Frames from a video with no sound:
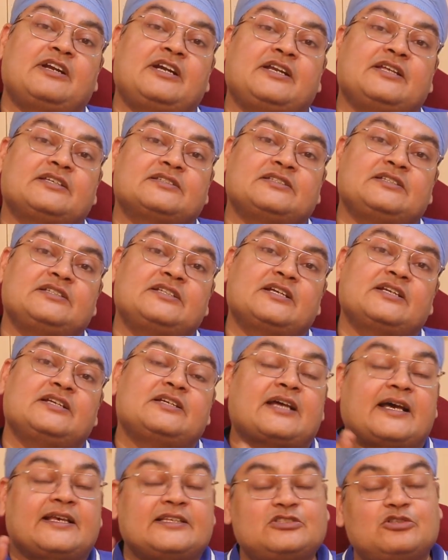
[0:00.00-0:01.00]
is needed,
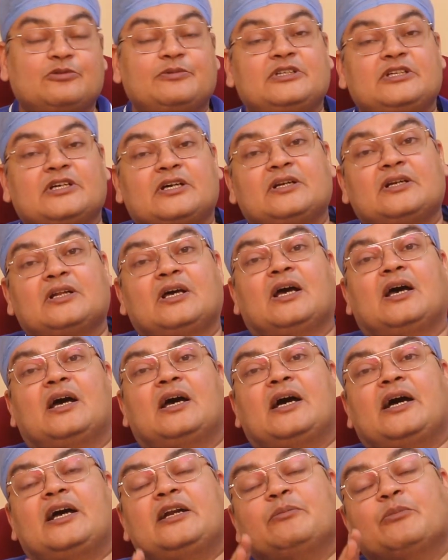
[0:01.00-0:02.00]
it has to be done.
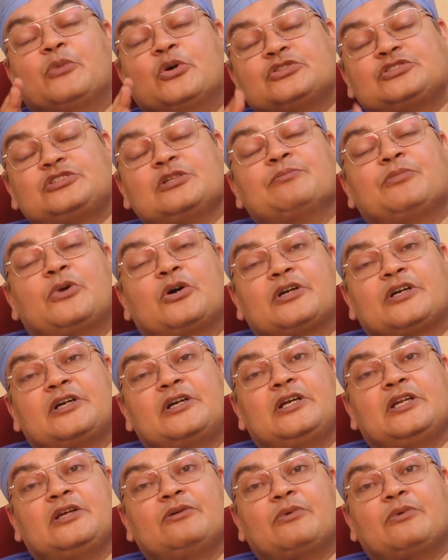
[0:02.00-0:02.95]
And most importantly,